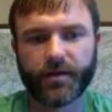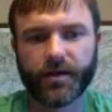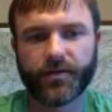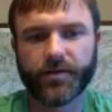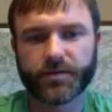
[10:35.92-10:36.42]

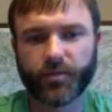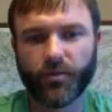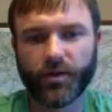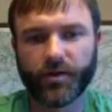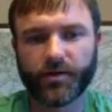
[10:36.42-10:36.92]
At this
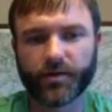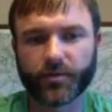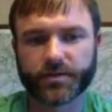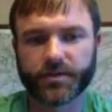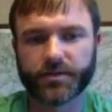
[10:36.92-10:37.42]
point in the
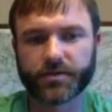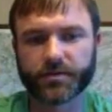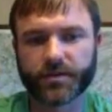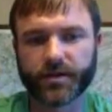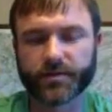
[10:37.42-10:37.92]
procedural
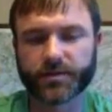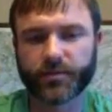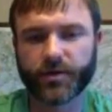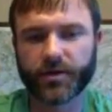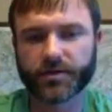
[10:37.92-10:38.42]
steps, let's
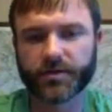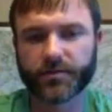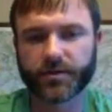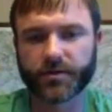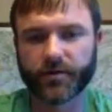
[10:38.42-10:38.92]
pause and
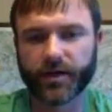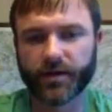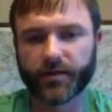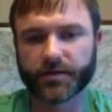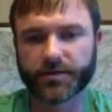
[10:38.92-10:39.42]
observe how
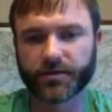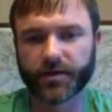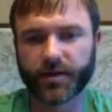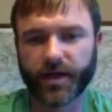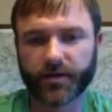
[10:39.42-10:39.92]
the
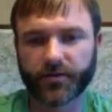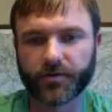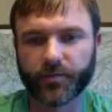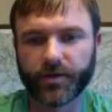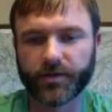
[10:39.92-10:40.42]
inserted
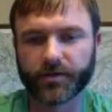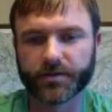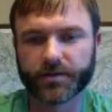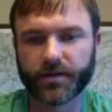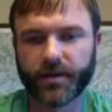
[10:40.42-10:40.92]
catheter
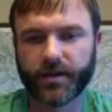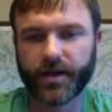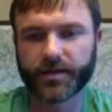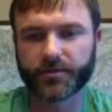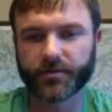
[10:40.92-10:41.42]
appears
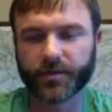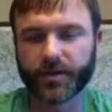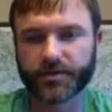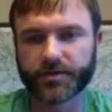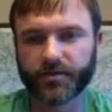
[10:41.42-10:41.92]
as it
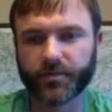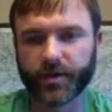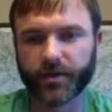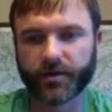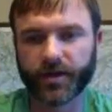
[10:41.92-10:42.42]
relates to the
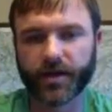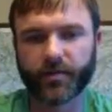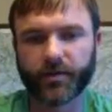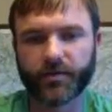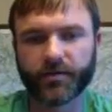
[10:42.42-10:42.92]
male
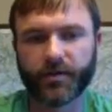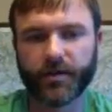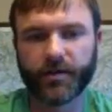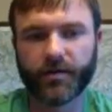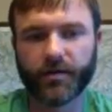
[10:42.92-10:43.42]
anatomy.
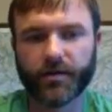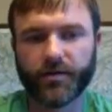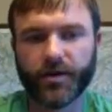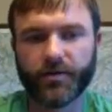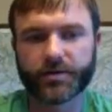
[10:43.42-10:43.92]

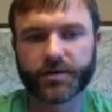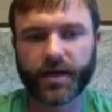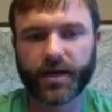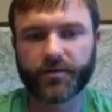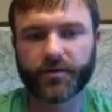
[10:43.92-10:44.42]
Notice the
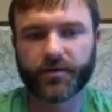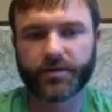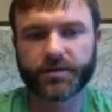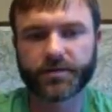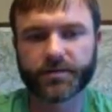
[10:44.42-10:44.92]
catheter
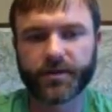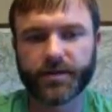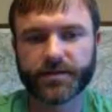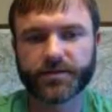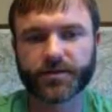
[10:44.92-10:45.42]

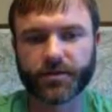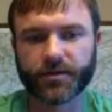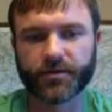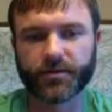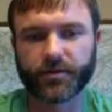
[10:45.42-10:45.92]
is
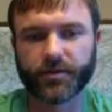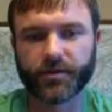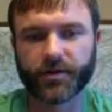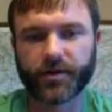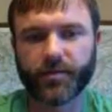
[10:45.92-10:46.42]
inserted through the
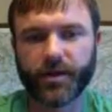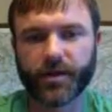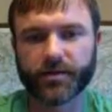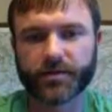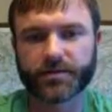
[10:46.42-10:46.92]
urinary
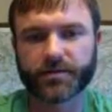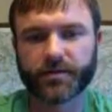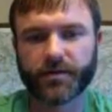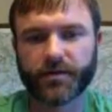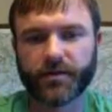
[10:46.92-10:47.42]
meatus
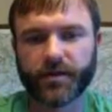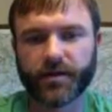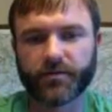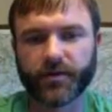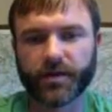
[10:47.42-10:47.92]

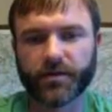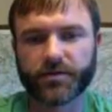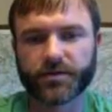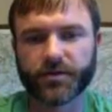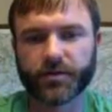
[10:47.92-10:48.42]
and
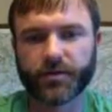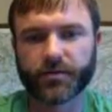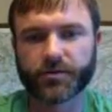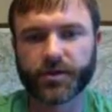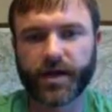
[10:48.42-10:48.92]
follows the
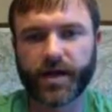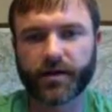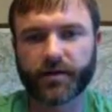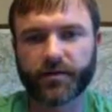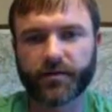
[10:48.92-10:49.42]
urethral tract